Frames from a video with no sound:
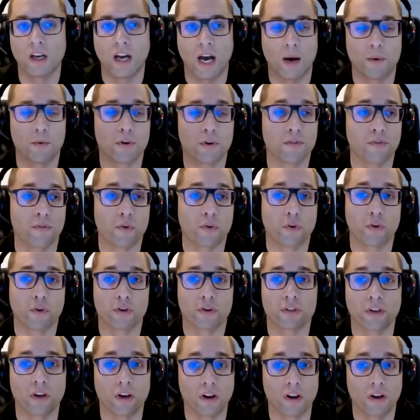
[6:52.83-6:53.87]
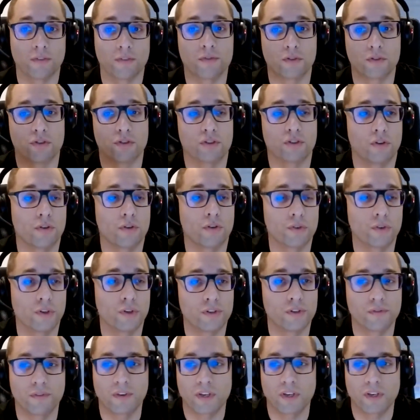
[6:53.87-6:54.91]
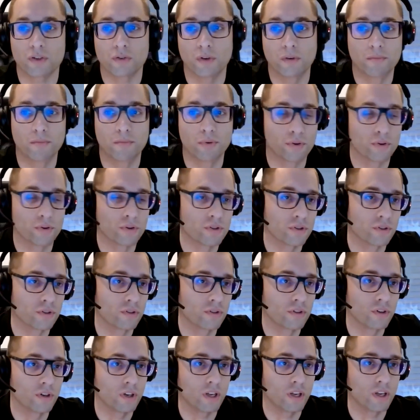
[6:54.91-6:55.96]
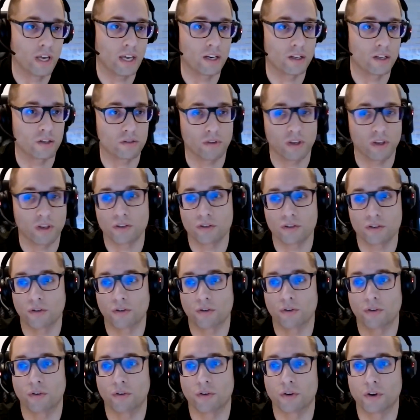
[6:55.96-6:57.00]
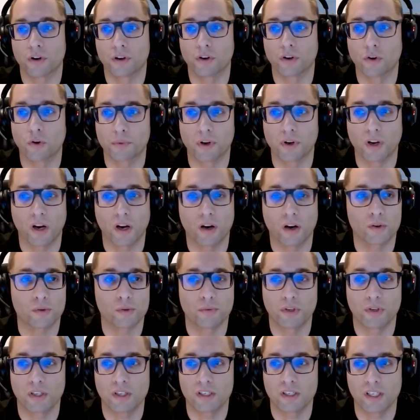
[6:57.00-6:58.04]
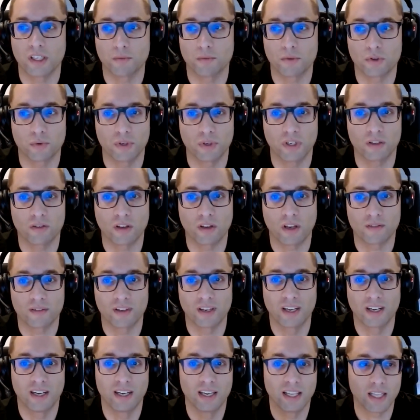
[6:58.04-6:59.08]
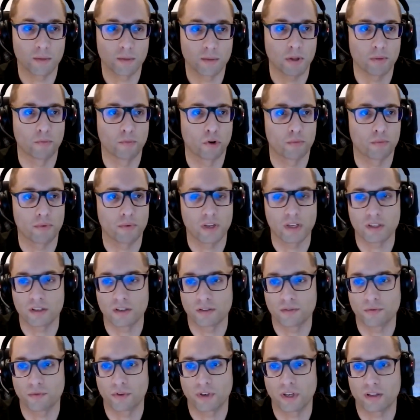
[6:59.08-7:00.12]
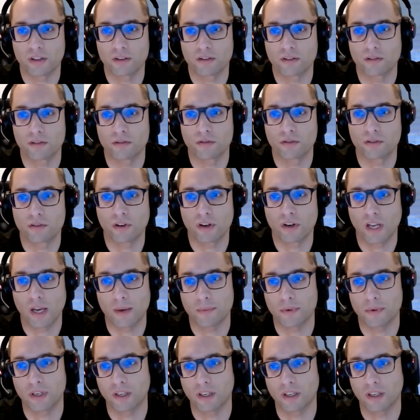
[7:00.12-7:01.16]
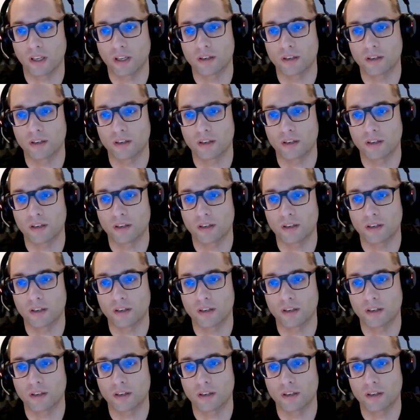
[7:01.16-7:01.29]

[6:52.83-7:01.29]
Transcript: I would of course love to show you this fixture in person at a trade show or an open house, but it seems we need to have a little bit more patience for that to start happening